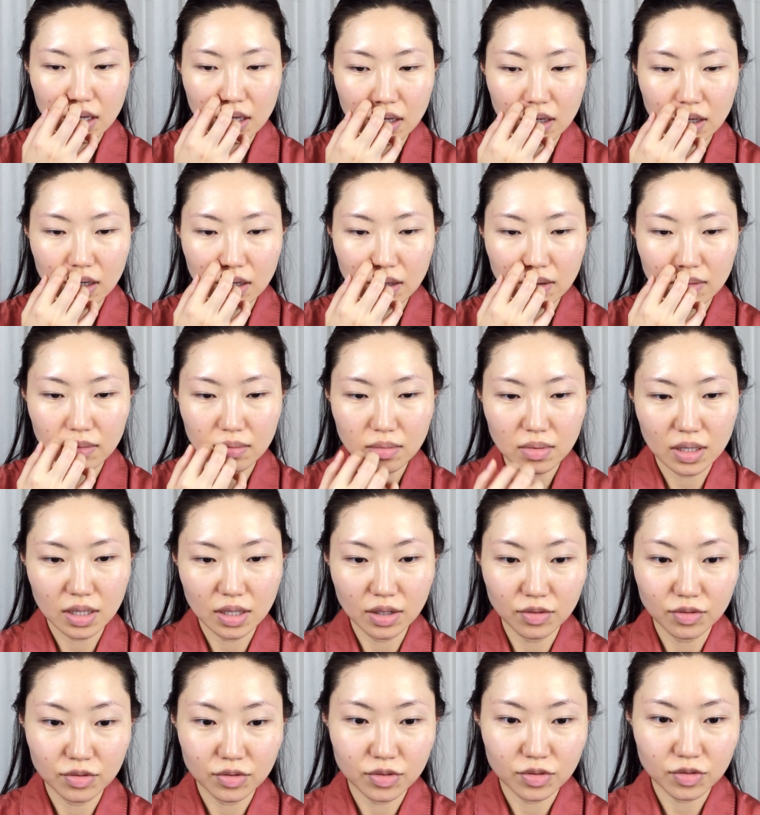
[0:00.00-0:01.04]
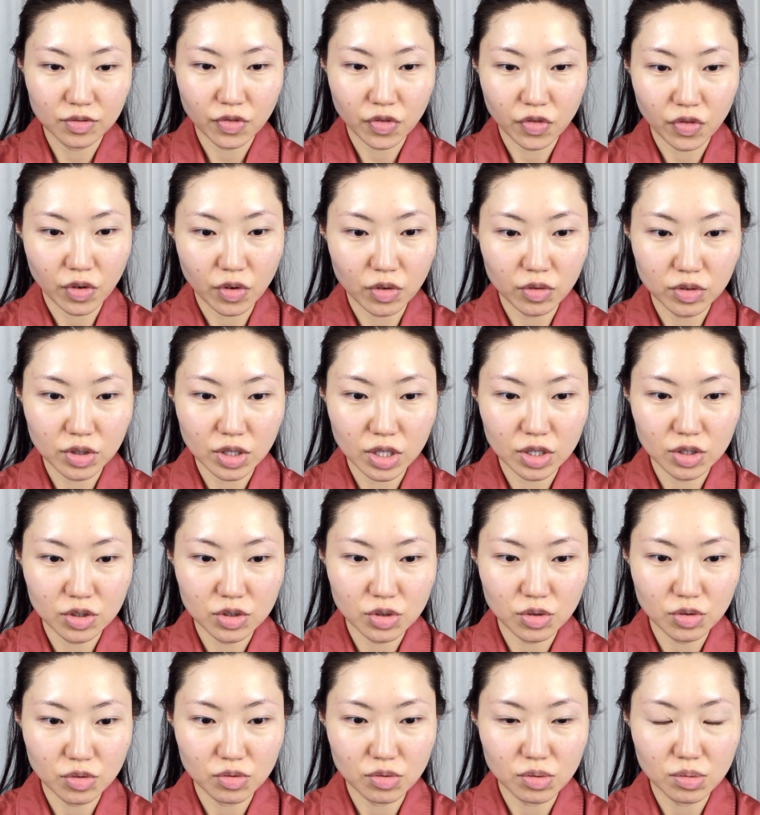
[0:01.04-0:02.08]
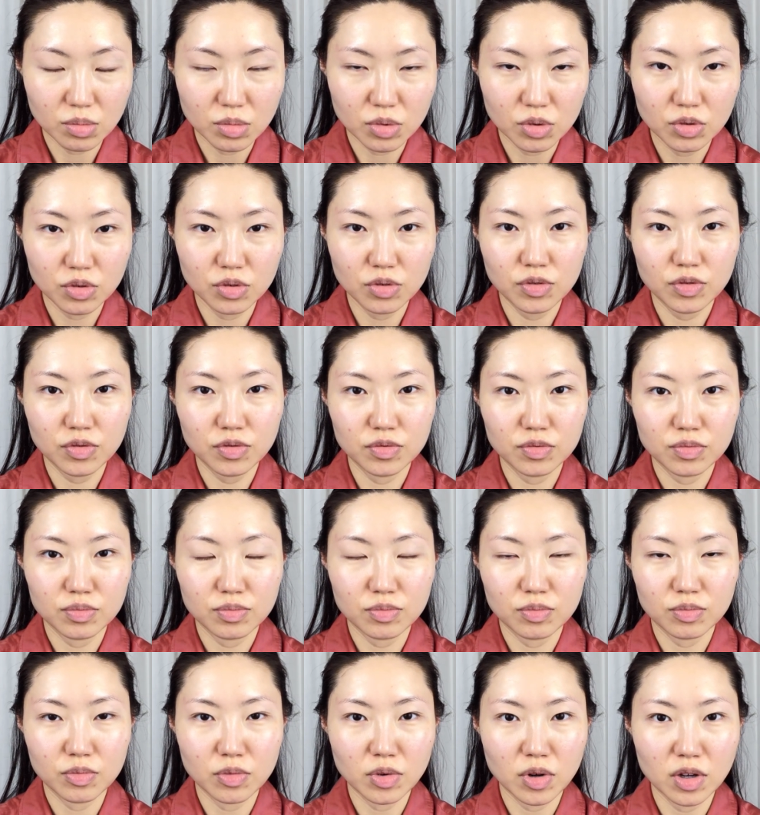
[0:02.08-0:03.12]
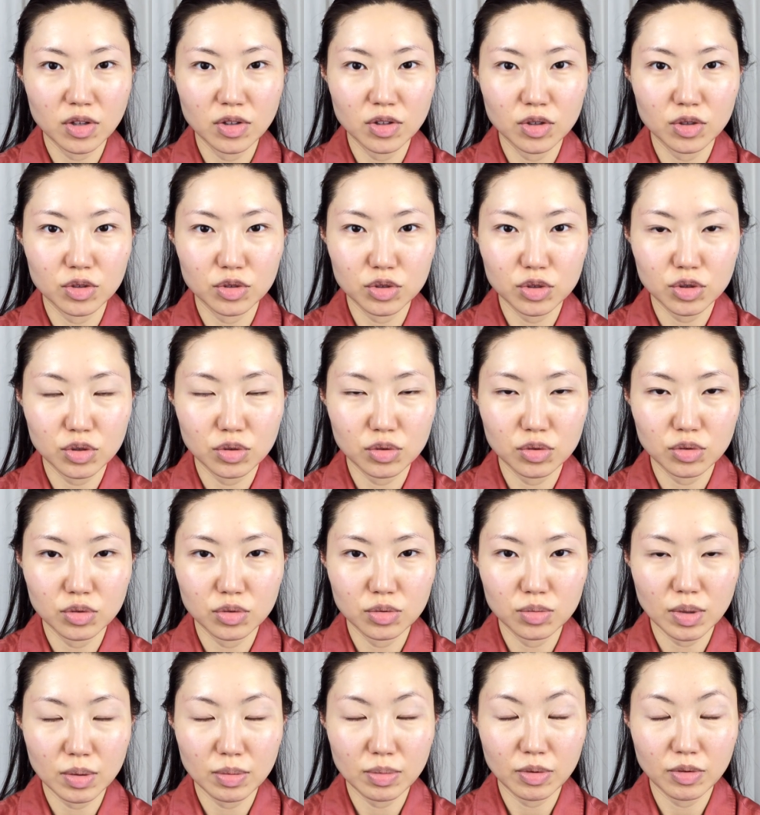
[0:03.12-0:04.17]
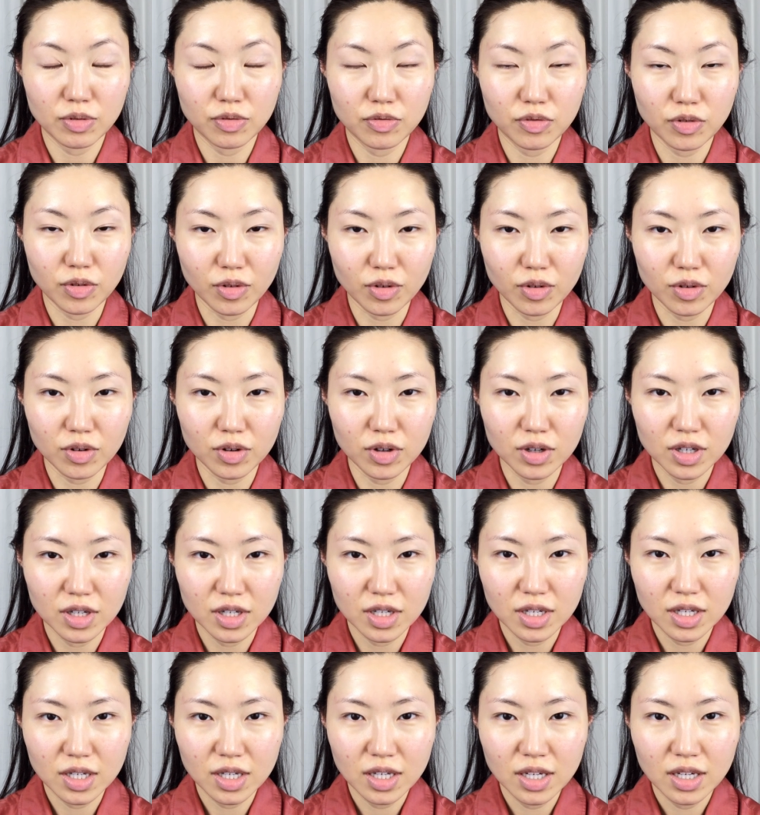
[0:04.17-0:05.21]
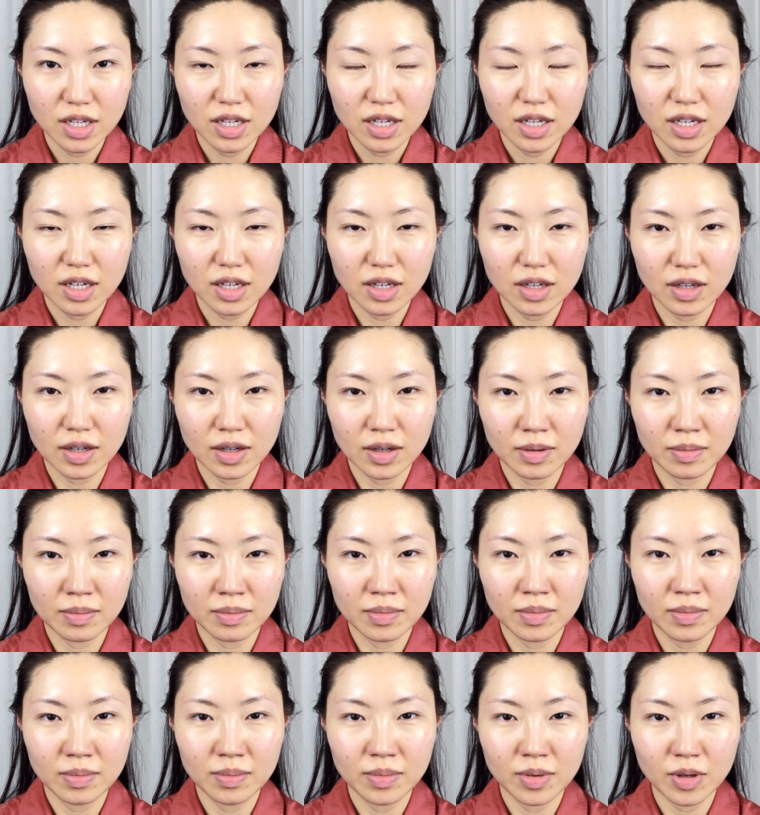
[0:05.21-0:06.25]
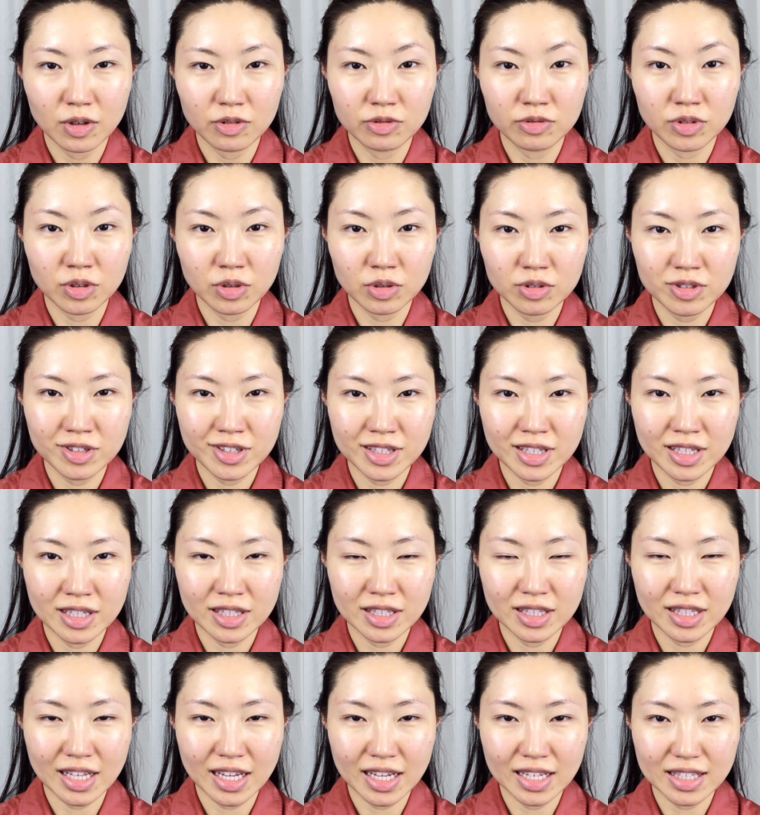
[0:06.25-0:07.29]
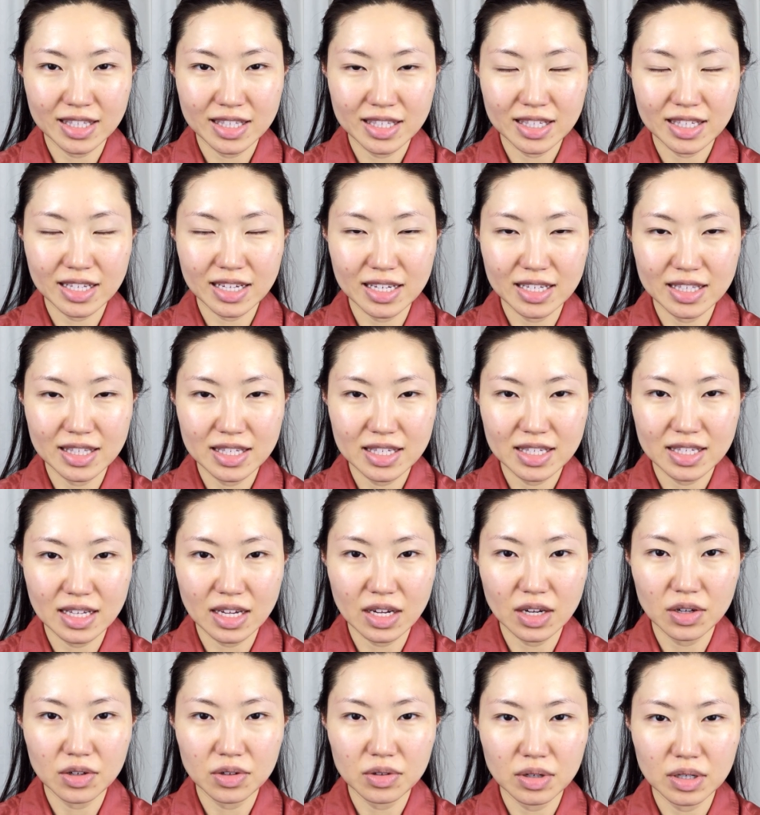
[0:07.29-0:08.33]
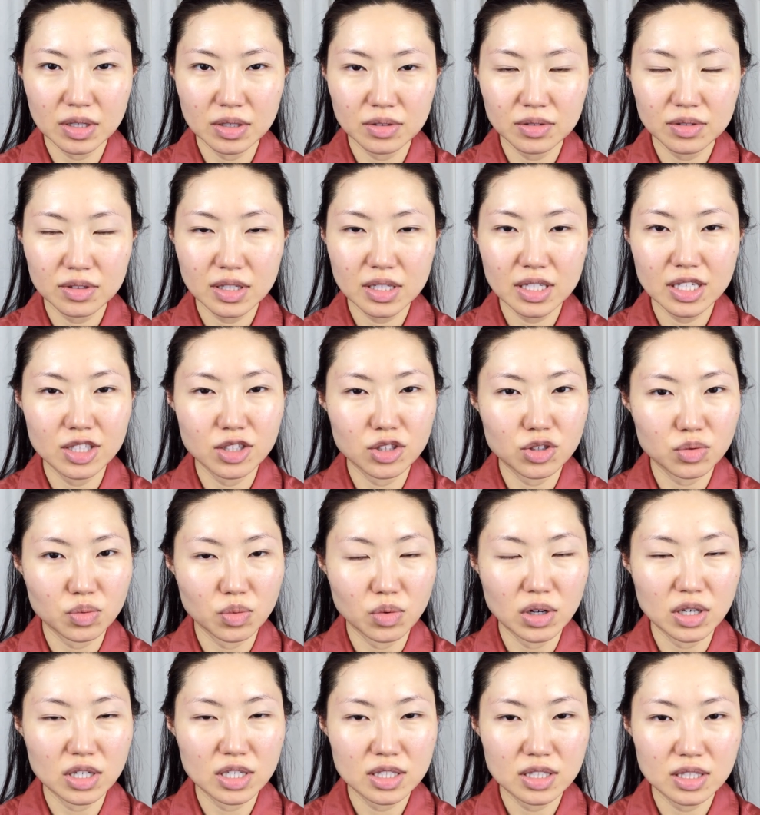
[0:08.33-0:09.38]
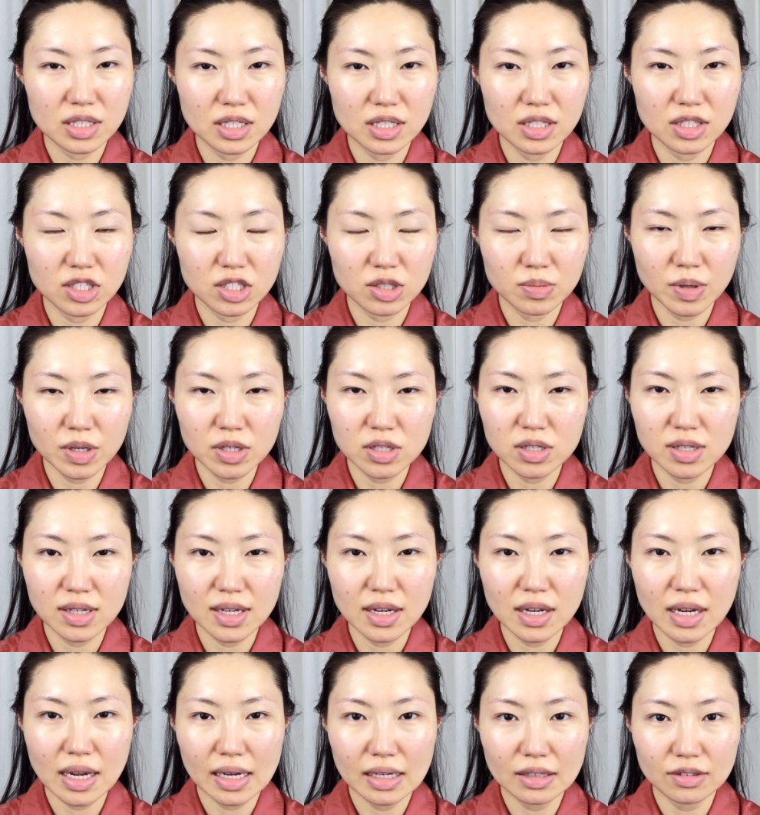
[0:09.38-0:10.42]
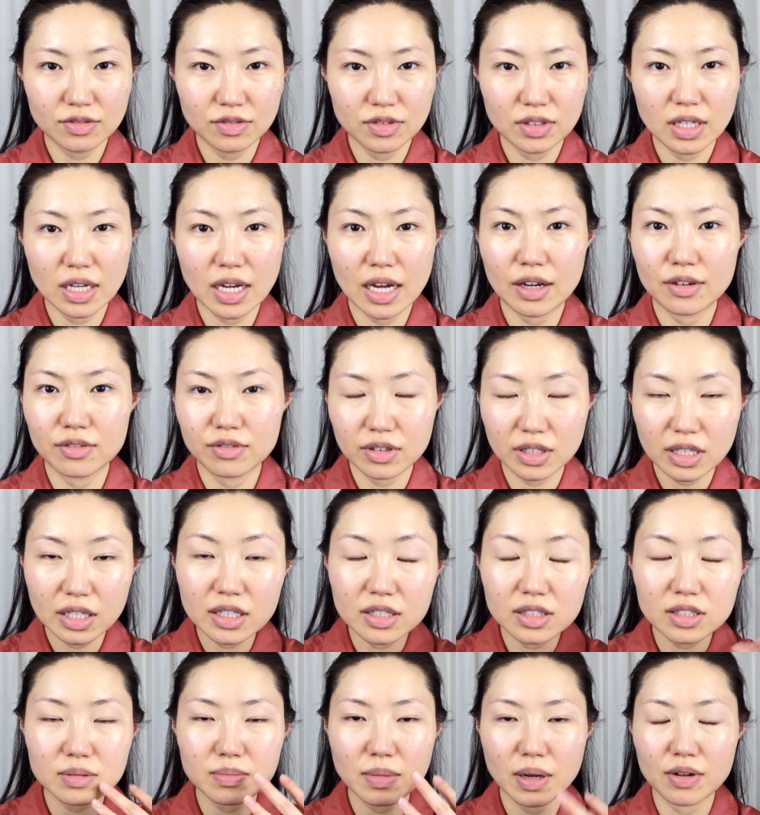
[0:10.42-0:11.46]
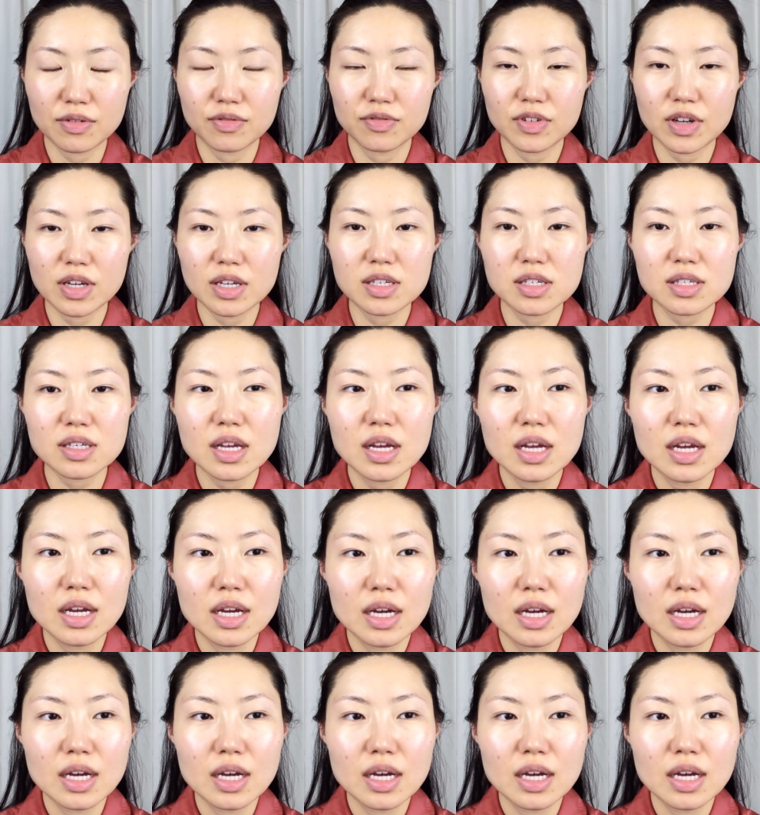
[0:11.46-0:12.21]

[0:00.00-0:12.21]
um, and only to remove one or two, maybe four um, of those that skin cell. I don't think it's worth it, especially after I've cleansed my face.